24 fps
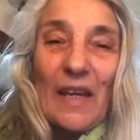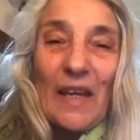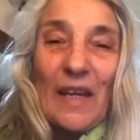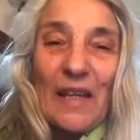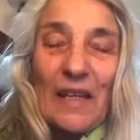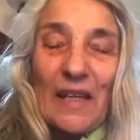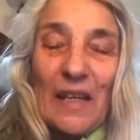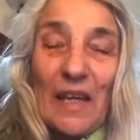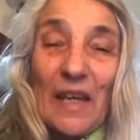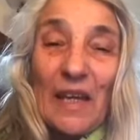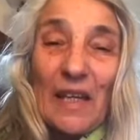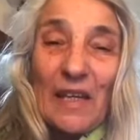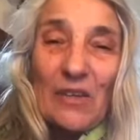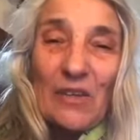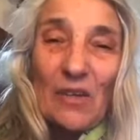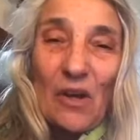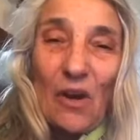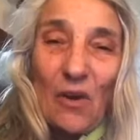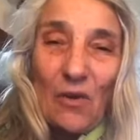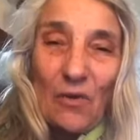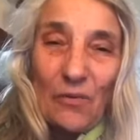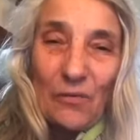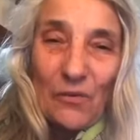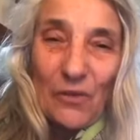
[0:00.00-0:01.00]
and it
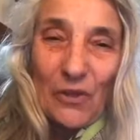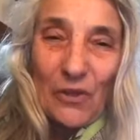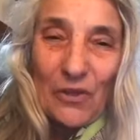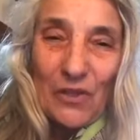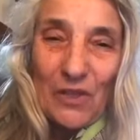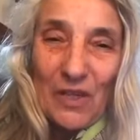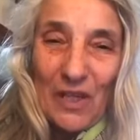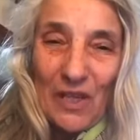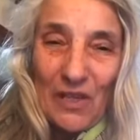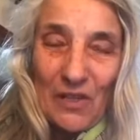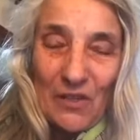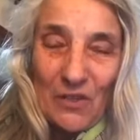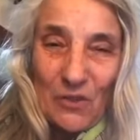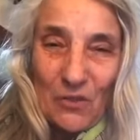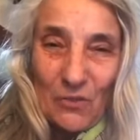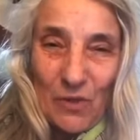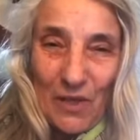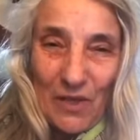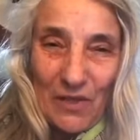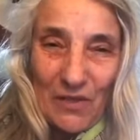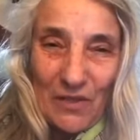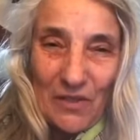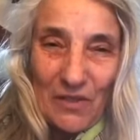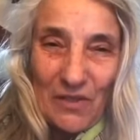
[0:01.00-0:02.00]
offered its
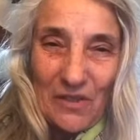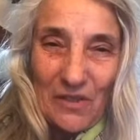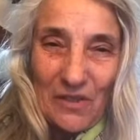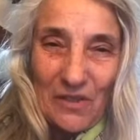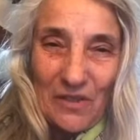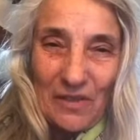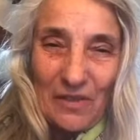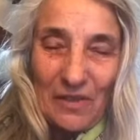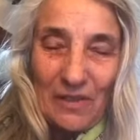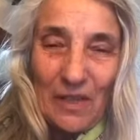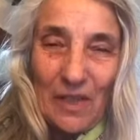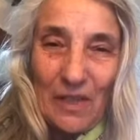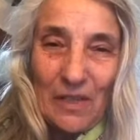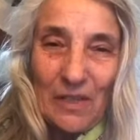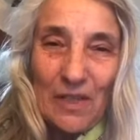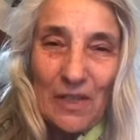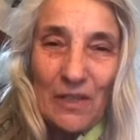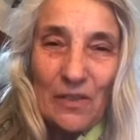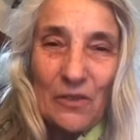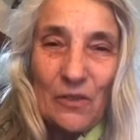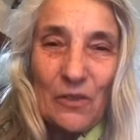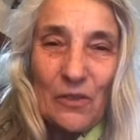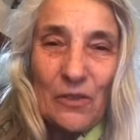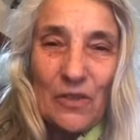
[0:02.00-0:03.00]
trust that
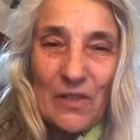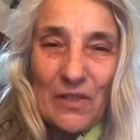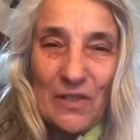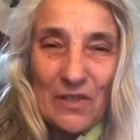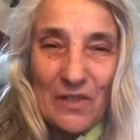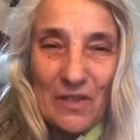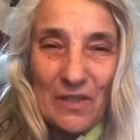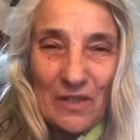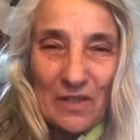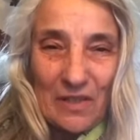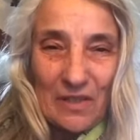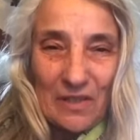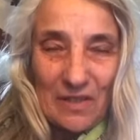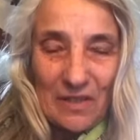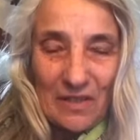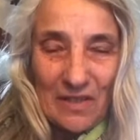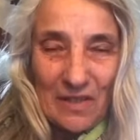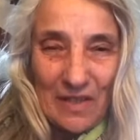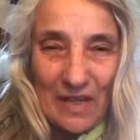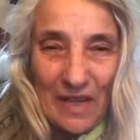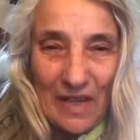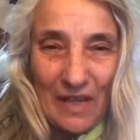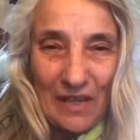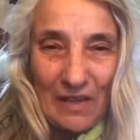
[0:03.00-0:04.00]
it could
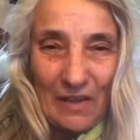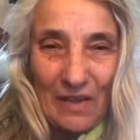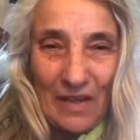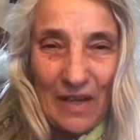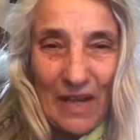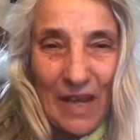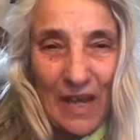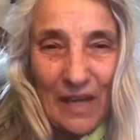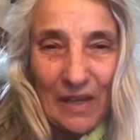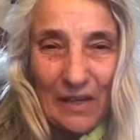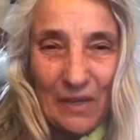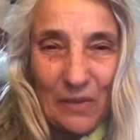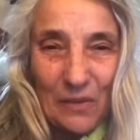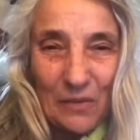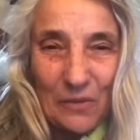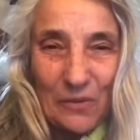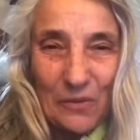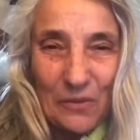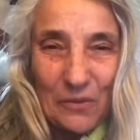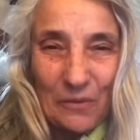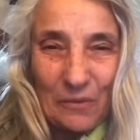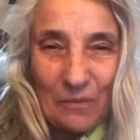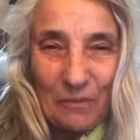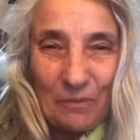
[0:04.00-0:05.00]
stay alive.
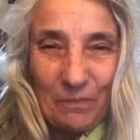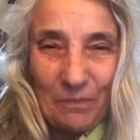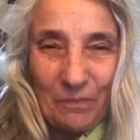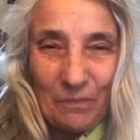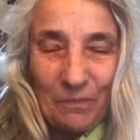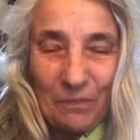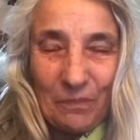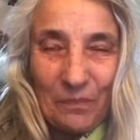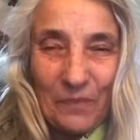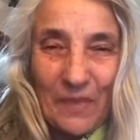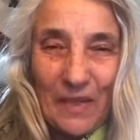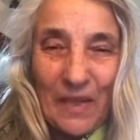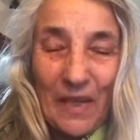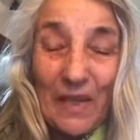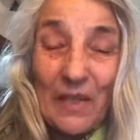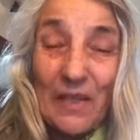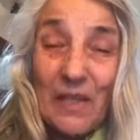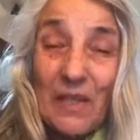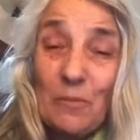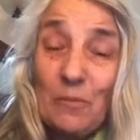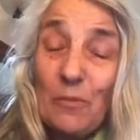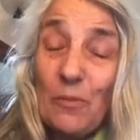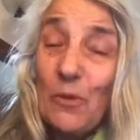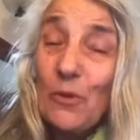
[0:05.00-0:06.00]
And
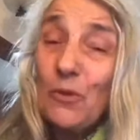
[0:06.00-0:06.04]
it